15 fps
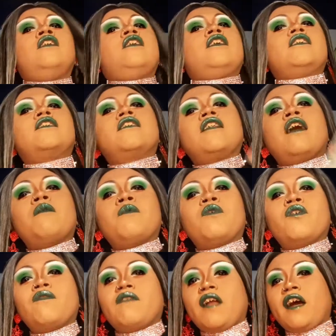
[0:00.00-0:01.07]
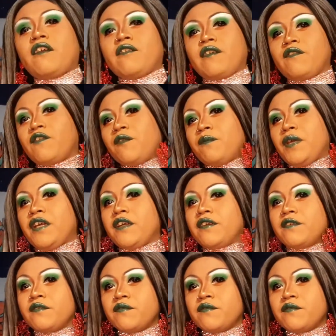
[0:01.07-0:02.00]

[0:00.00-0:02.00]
It's a lot more flattering for me.